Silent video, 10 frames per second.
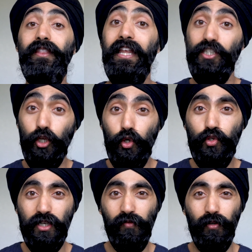there's a
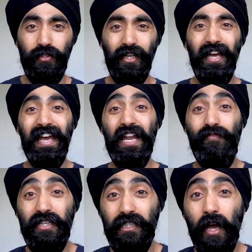huge difference.
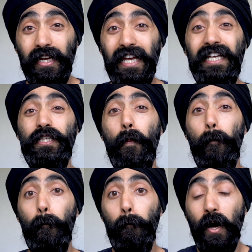Invisalign is
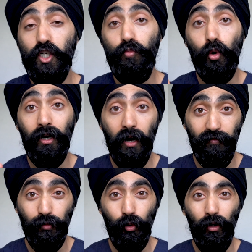much more
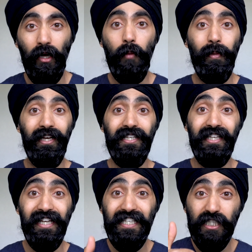comfortable because it is